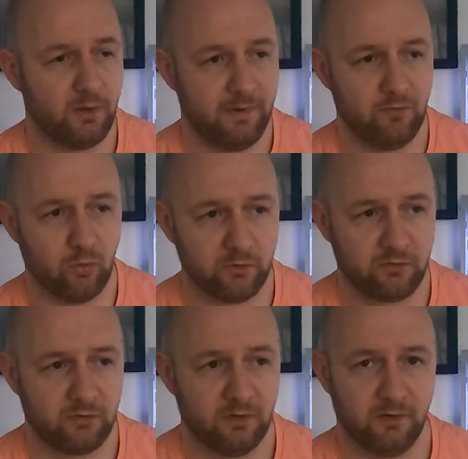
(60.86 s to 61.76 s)
the main
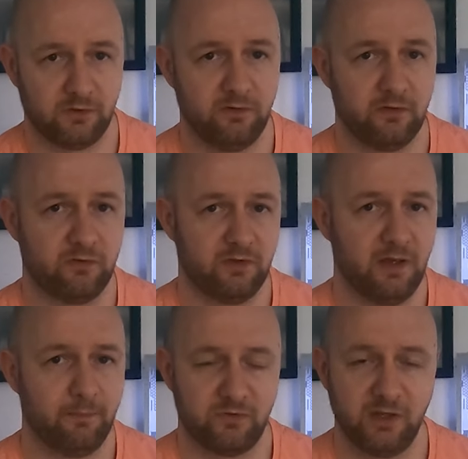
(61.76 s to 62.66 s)
roads. I've done
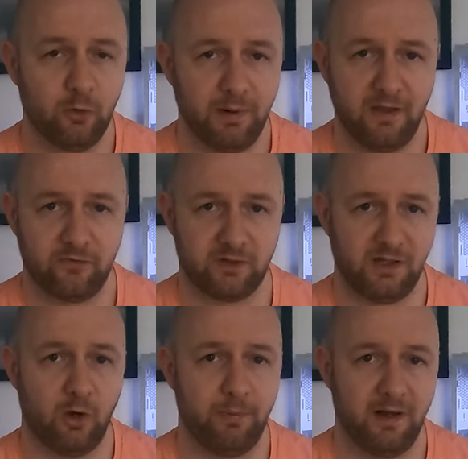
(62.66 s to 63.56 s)
cycle paths,
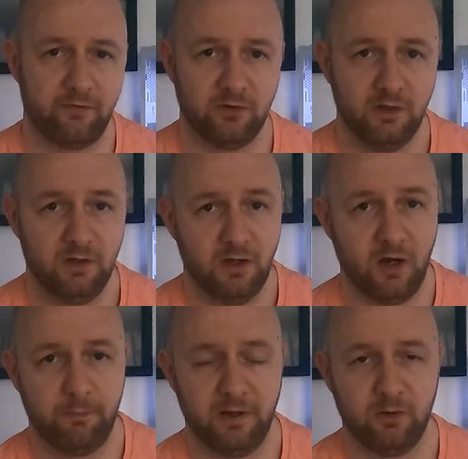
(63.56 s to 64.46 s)
canal paths,
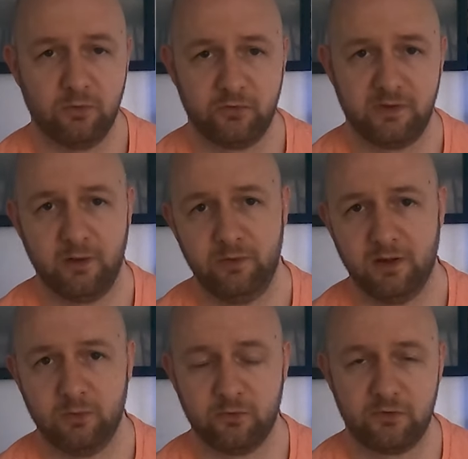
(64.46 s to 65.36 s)
up hills, down
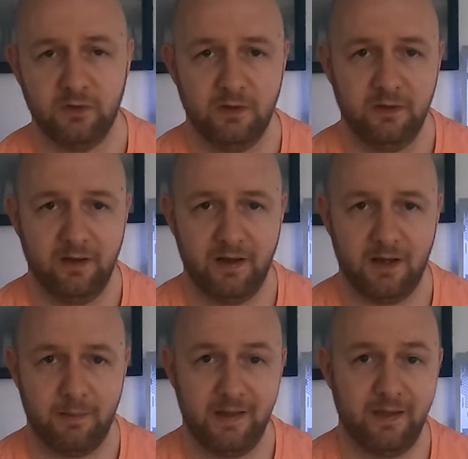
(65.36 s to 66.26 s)
hills,
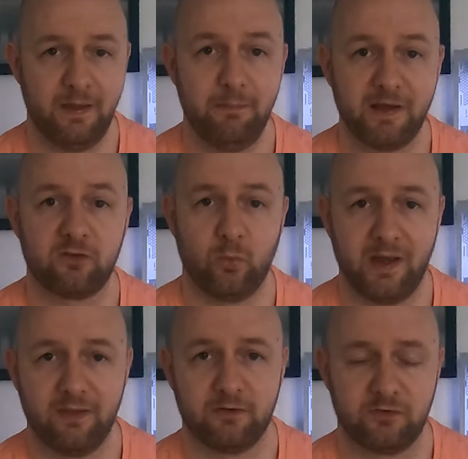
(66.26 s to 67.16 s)
and in mixed
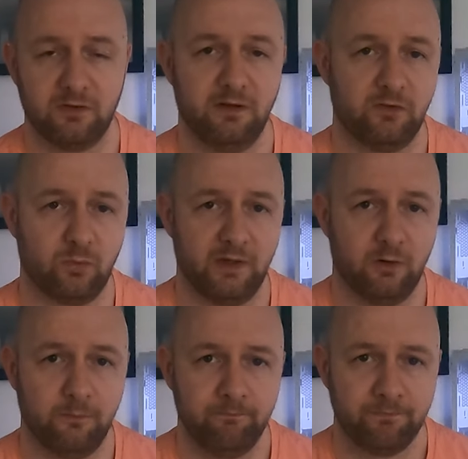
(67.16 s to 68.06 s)
weathers as
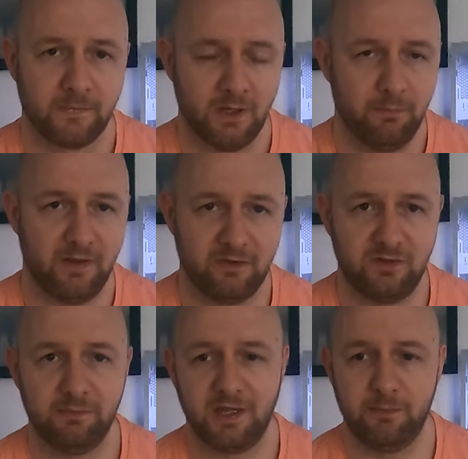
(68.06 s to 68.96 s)
well. But at the
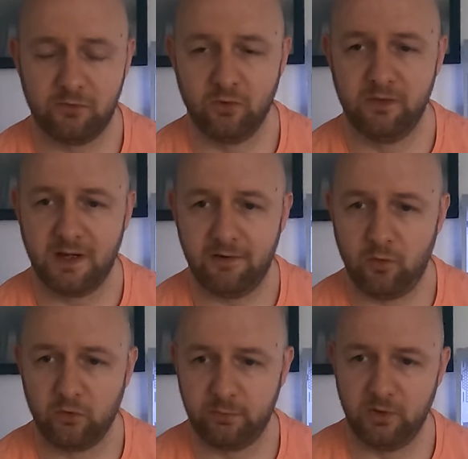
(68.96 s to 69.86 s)
same time as doing that, I've
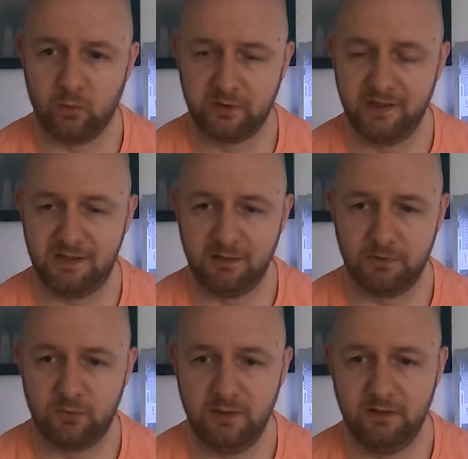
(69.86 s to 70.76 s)
also been alternating
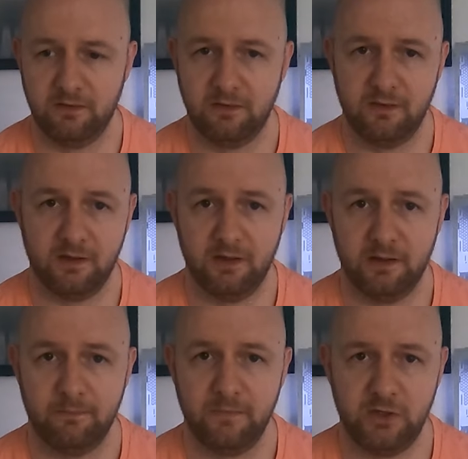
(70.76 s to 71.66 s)
between
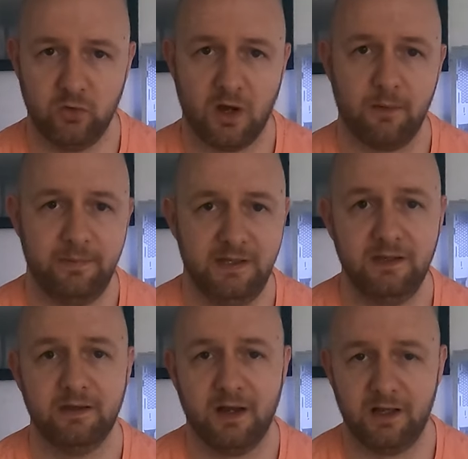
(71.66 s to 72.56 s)
the
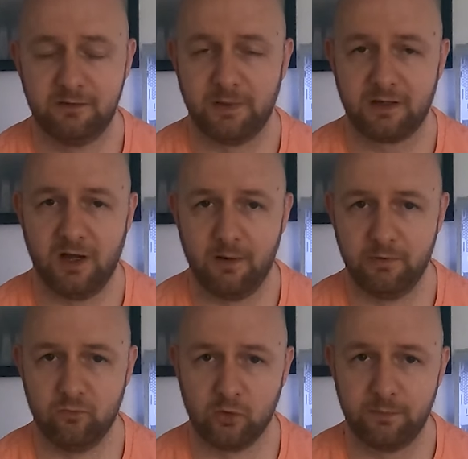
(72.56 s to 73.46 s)
URB and my
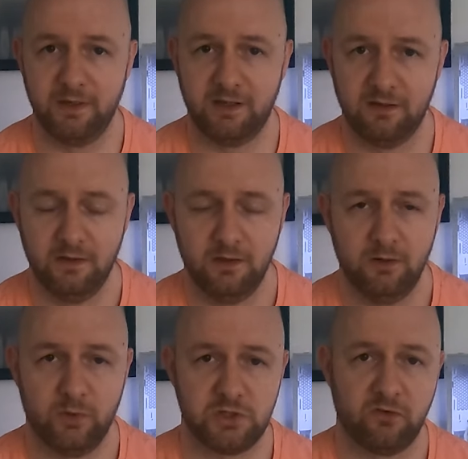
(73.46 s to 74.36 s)
carbon road bike,
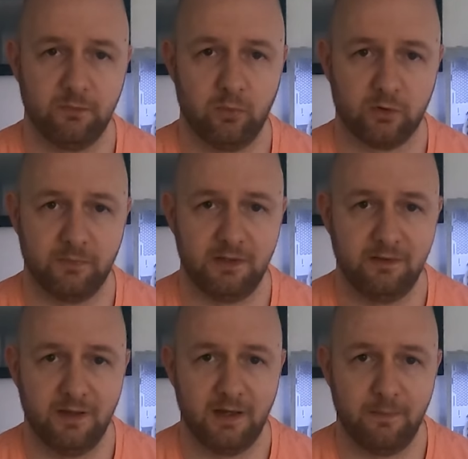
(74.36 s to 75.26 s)
which is the
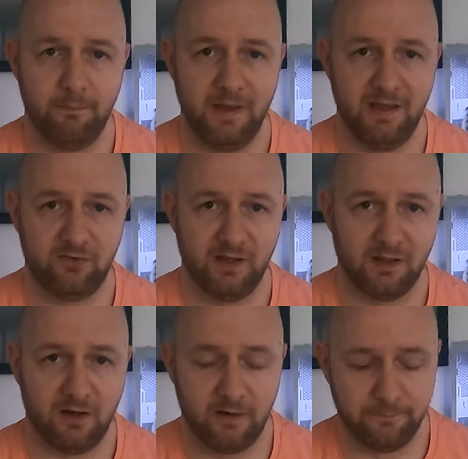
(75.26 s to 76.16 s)
Boardman
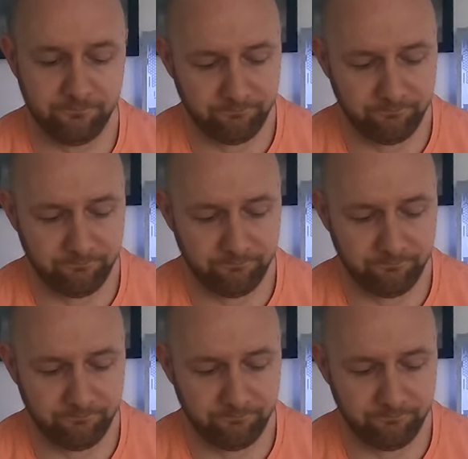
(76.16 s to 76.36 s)
SLR.